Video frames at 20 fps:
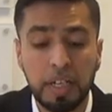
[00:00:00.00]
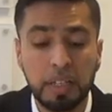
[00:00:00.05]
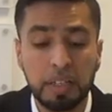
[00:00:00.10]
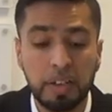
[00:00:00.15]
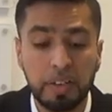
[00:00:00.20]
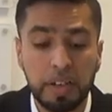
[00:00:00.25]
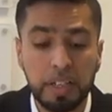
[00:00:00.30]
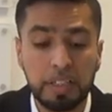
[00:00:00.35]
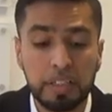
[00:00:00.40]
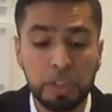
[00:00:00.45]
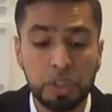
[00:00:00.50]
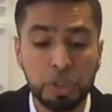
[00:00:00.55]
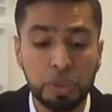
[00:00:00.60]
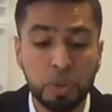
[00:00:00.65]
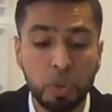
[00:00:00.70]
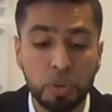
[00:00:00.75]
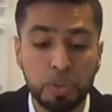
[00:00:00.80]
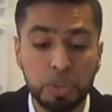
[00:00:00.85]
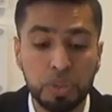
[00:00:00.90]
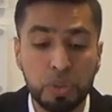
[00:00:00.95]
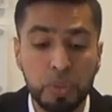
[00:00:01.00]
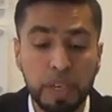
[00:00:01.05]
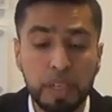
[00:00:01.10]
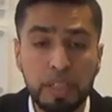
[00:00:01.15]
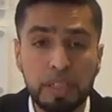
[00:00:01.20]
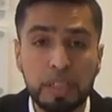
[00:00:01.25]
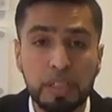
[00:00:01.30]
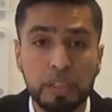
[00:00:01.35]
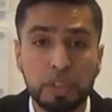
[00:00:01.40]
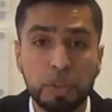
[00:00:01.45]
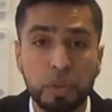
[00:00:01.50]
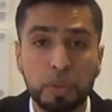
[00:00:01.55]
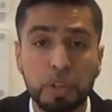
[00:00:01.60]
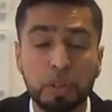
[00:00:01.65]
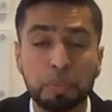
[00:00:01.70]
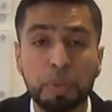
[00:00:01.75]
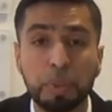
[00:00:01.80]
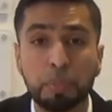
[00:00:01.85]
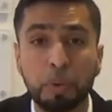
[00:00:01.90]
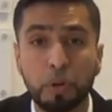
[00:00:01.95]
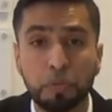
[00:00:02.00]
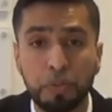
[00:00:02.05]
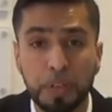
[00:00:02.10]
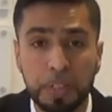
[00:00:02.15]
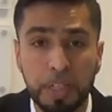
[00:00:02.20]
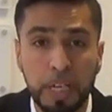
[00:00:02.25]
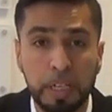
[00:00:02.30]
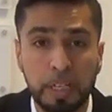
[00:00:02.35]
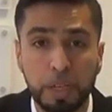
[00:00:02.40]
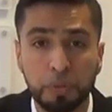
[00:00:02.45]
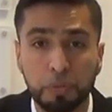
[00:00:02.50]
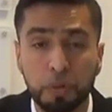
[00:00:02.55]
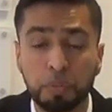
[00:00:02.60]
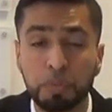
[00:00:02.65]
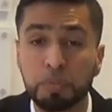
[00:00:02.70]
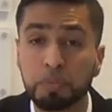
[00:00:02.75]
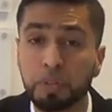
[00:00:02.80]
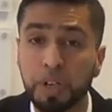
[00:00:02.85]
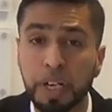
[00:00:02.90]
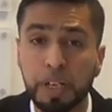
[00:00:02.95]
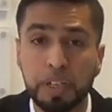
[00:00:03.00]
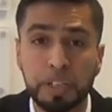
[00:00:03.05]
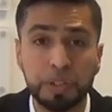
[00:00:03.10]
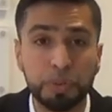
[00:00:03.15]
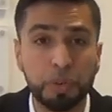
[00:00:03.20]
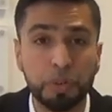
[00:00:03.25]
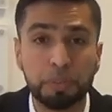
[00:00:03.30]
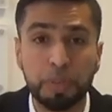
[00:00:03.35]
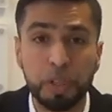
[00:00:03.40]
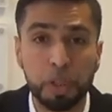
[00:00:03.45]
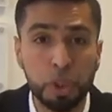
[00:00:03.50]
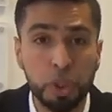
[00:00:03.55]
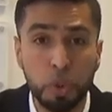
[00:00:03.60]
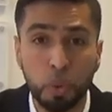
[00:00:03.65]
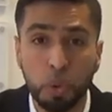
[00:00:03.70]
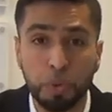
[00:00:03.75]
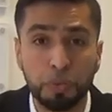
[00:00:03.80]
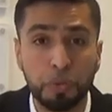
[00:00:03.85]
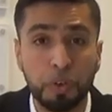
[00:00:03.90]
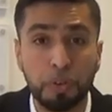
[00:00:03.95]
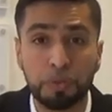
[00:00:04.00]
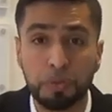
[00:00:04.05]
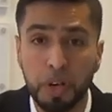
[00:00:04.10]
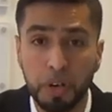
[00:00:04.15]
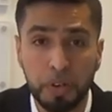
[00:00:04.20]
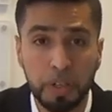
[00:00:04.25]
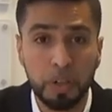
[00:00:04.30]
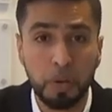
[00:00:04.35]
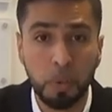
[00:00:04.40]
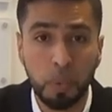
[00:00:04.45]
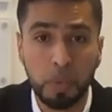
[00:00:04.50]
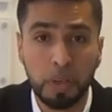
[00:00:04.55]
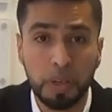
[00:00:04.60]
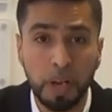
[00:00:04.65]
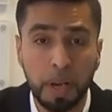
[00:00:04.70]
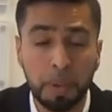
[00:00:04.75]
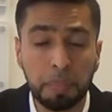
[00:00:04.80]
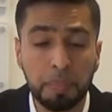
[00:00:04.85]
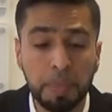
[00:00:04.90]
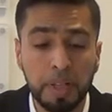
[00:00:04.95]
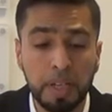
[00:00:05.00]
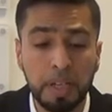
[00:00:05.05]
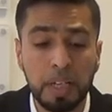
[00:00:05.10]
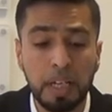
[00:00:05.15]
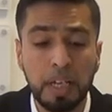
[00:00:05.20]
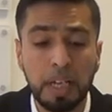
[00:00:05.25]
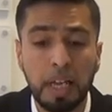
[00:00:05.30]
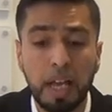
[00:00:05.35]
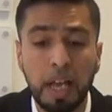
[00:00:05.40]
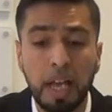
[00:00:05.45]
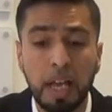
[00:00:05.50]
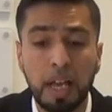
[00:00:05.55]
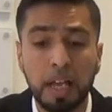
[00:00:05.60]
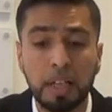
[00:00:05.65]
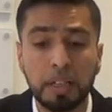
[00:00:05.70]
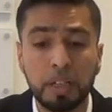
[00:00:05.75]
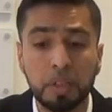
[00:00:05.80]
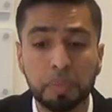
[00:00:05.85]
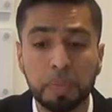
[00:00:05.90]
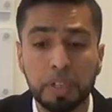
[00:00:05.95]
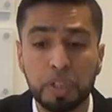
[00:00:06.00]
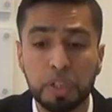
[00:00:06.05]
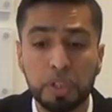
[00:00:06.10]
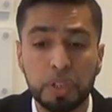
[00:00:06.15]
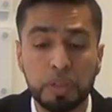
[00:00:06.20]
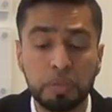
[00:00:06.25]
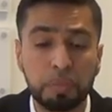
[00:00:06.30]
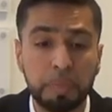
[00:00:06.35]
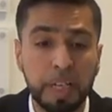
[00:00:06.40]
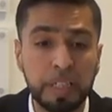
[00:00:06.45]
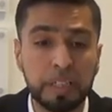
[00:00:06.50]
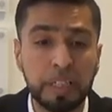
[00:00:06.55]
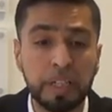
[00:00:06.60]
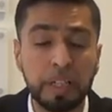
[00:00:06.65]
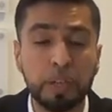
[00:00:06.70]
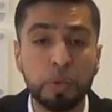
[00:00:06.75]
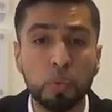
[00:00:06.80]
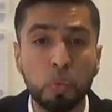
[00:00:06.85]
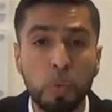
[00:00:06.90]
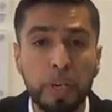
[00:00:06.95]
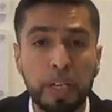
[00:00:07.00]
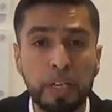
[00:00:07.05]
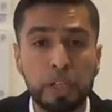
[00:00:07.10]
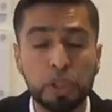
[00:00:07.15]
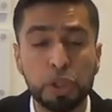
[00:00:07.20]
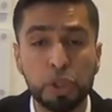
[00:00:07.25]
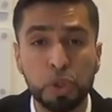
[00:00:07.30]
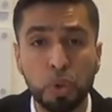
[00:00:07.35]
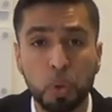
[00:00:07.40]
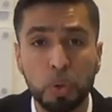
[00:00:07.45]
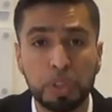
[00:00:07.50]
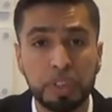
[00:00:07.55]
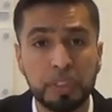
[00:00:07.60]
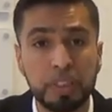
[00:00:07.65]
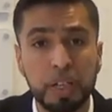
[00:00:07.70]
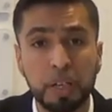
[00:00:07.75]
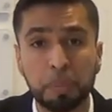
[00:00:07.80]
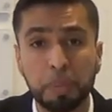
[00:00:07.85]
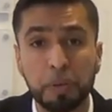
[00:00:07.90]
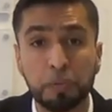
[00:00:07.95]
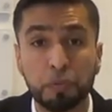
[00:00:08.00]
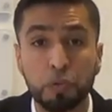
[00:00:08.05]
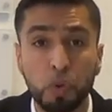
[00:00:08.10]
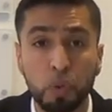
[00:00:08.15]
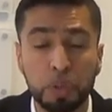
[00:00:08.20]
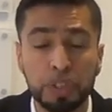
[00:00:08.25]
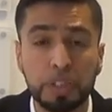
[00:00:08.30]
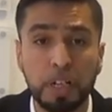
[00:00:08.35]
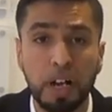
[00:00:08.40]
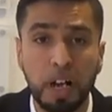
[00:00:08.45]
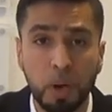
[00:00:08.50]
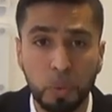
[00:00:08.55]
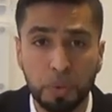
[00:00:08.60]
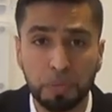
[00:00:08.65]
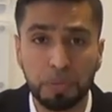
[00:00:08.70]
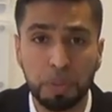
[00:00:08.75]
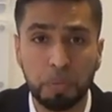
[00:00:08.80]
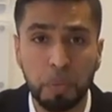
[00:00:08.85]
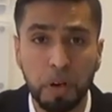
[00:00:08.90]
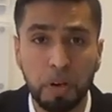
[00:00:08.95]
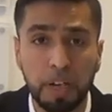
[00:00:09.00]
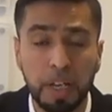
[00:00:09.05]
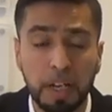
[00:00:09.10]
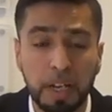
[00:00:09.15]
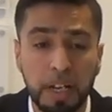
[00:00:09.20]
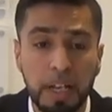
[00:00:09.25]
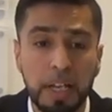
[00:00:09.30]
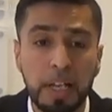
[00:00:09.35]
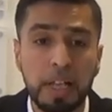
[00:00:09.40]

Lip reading: There is a short squeeze, so there will be profit taking from traders who have been short for a very long time, and there will be basically weak shorts that are being forced out of the market.